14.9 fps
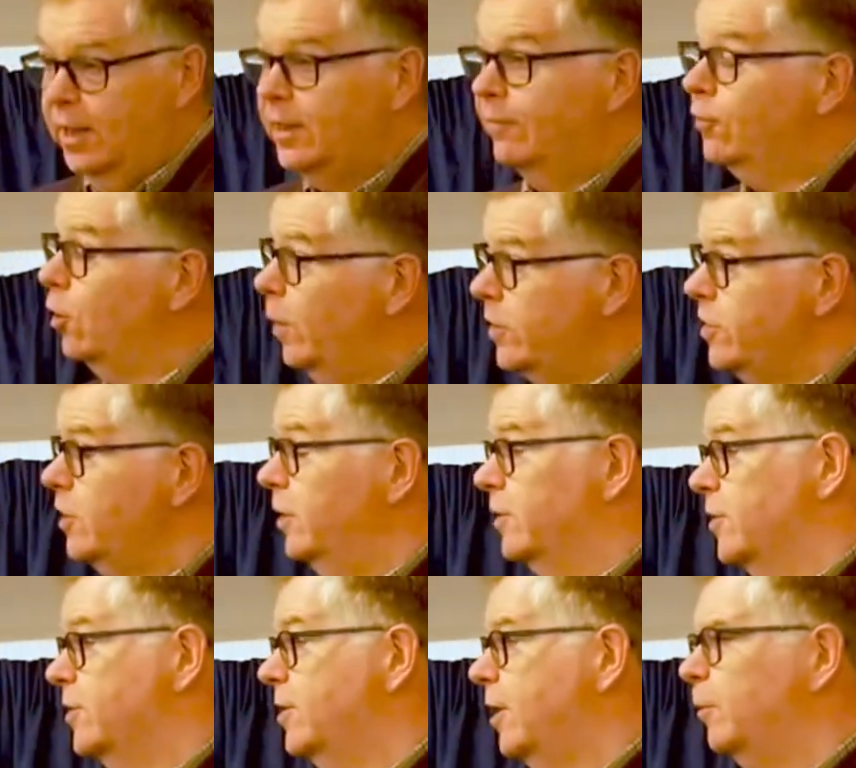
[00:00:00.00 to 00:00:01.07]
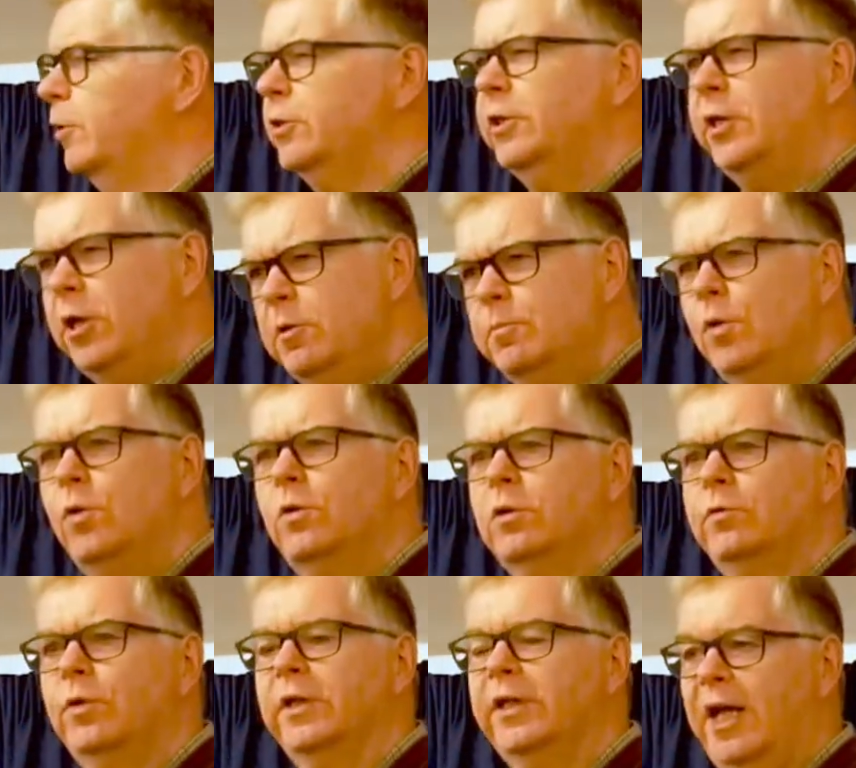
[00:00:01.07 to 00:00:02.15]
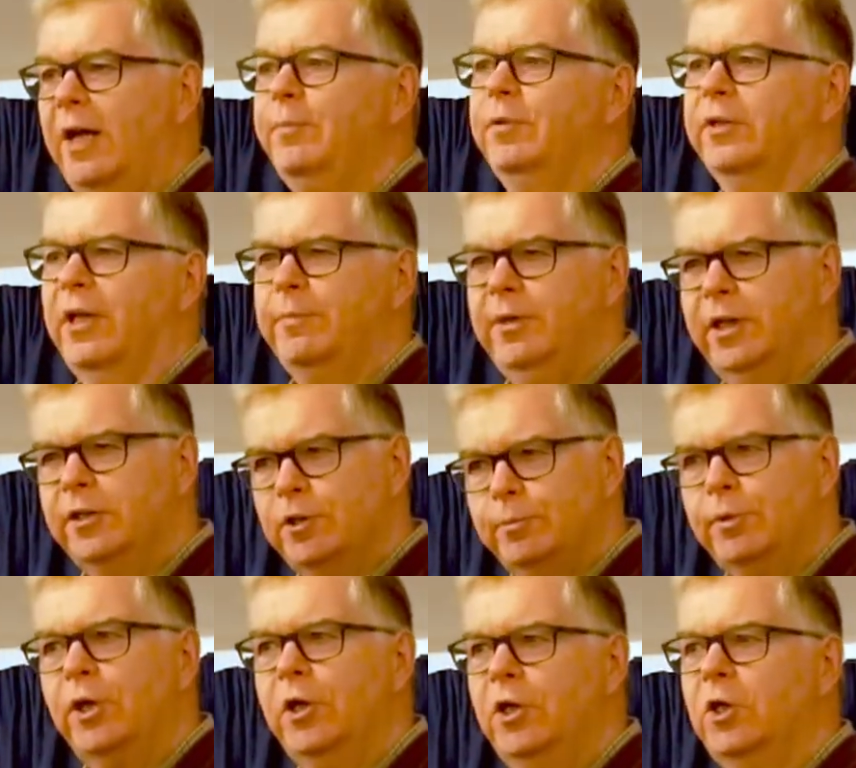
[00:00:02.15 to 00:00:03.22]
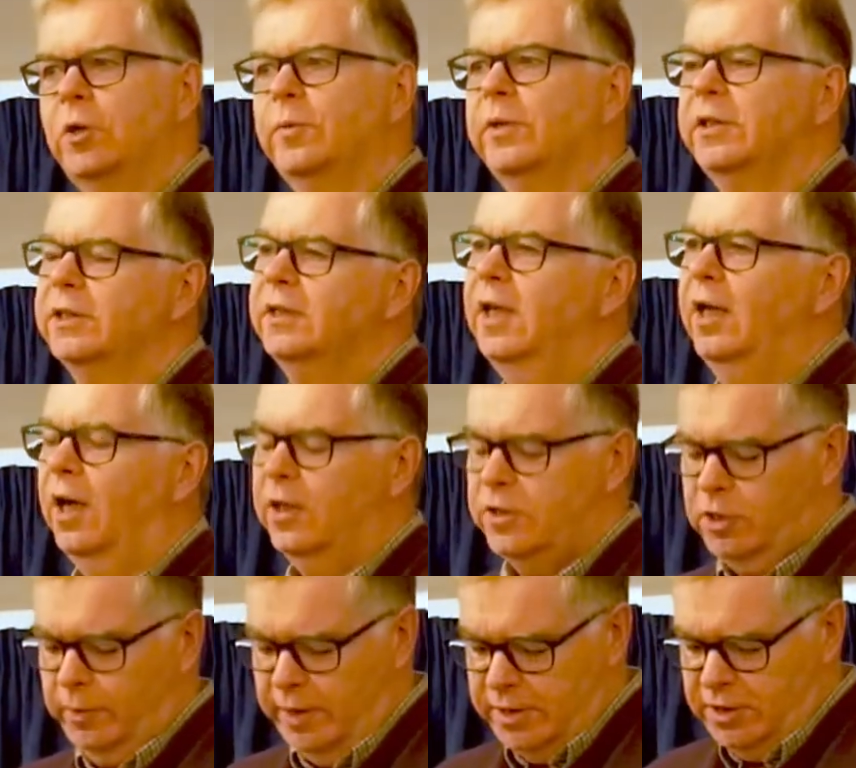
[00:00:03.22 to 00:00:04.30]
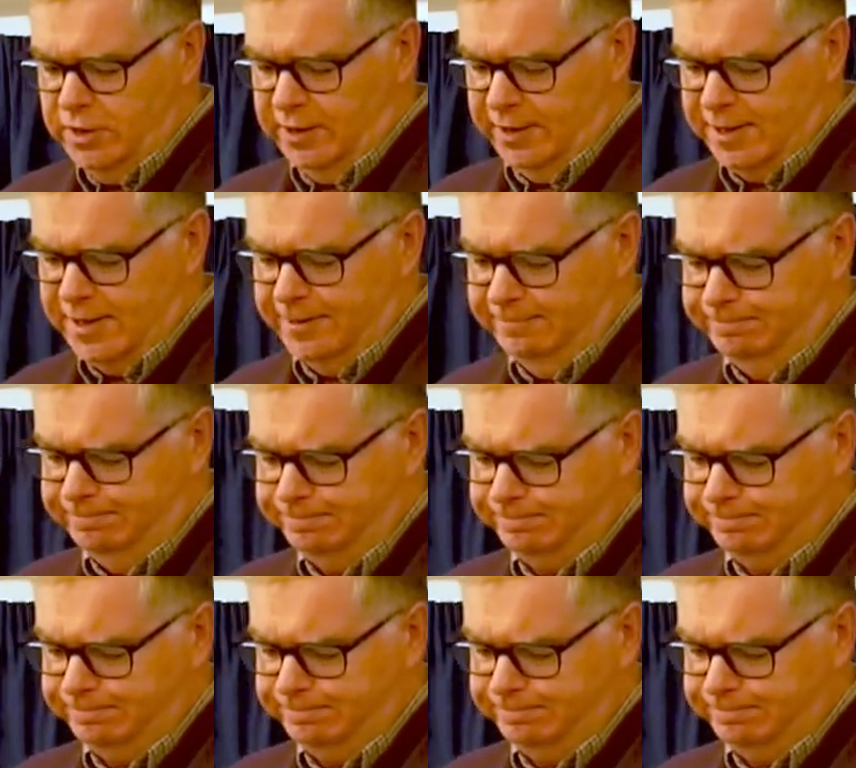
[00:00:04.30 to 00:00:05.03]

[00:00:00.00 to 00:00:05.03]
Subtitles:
They've got questions. They want to know more of what had happened. They begin to probe and ask questions.